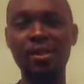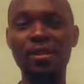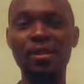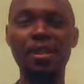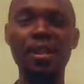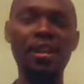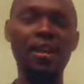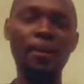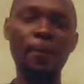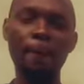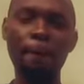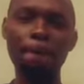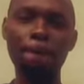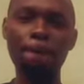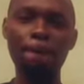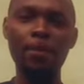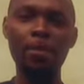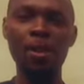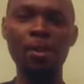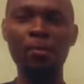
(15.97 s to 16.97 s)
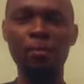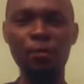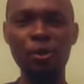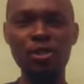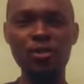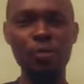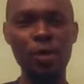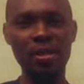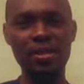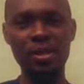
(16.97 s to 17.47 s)
The
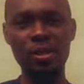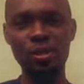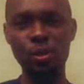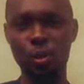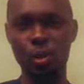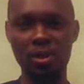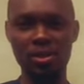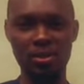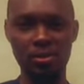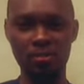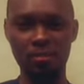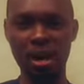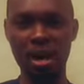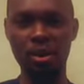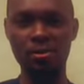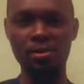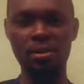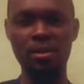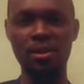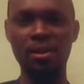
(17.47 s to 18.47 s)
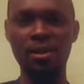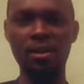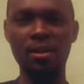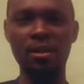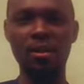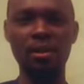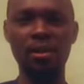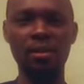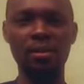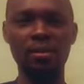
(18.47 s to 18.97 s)
first person talks about
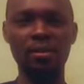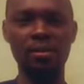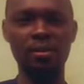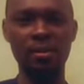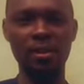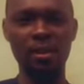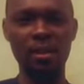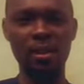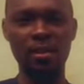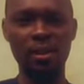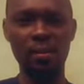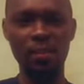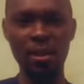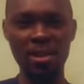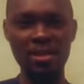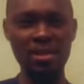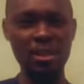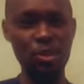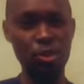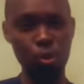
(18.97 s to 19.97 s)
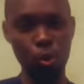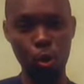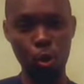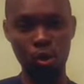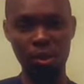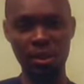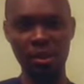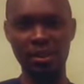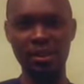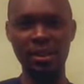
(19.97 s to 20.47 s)
the person
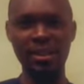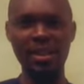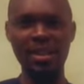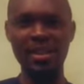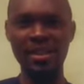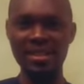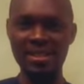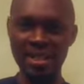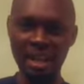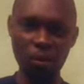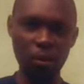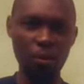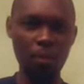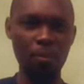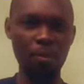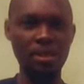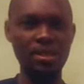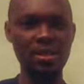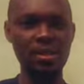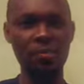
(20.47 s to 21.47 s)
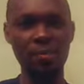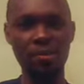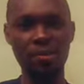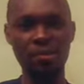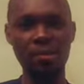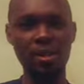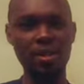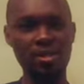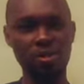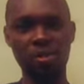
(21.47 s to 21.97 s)
talking. The second person
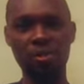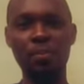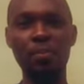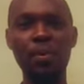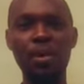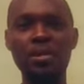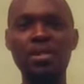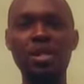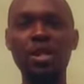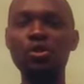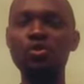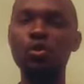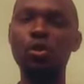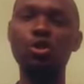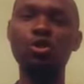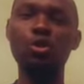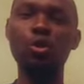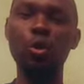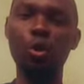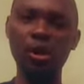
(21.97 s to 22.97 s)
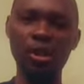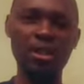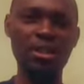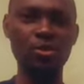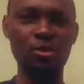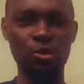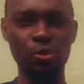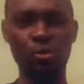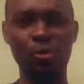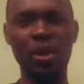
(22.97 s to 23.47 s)
refers to the person you're talking
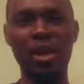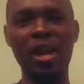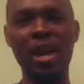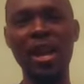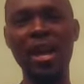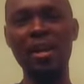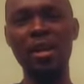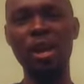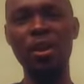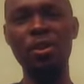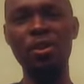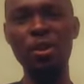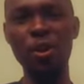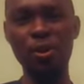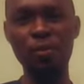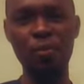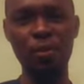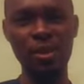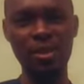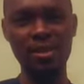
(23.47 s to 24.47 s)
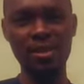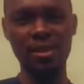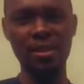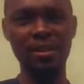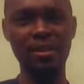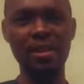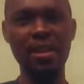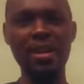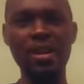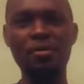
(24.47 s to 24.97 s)
to, and the third
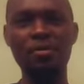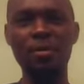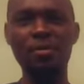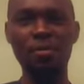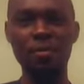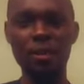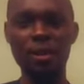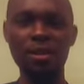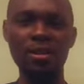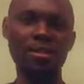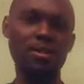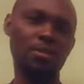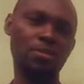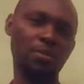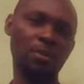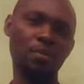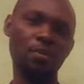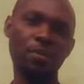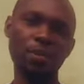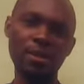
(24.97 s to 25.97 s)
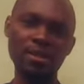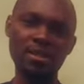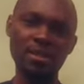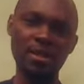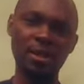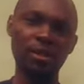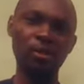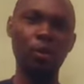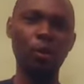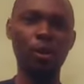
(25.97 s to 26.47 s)
person refers to the
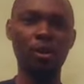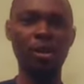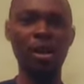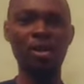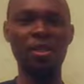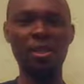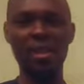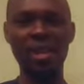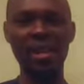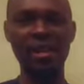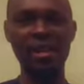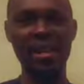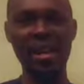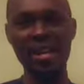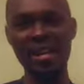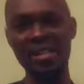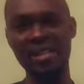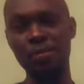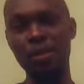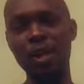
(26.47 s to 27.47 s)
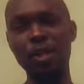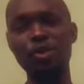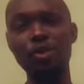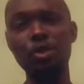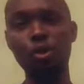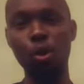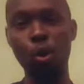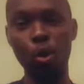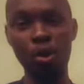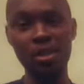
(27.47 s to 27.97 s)
person or the thing that is being
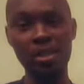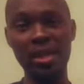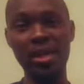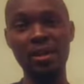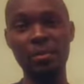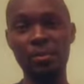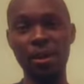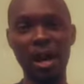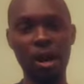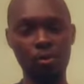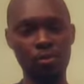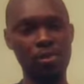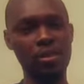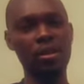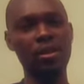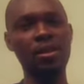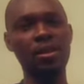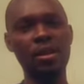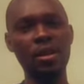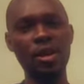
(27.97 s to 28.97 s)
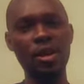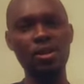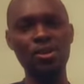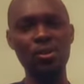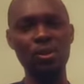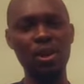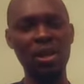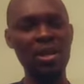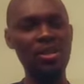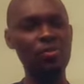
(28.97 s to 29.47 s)
talked about.
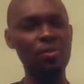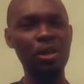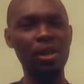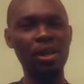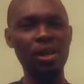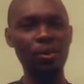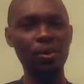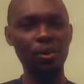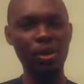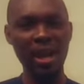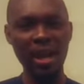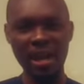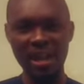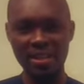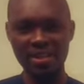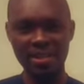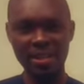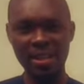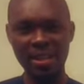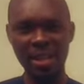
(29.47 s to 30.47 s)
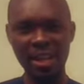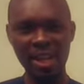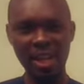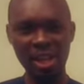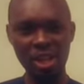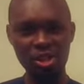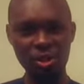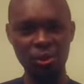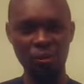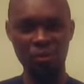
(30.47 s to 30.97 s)
So let's quickly look at
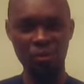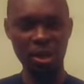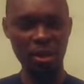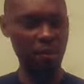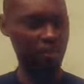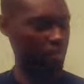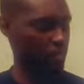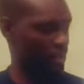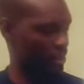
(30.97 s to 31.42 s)
each of them.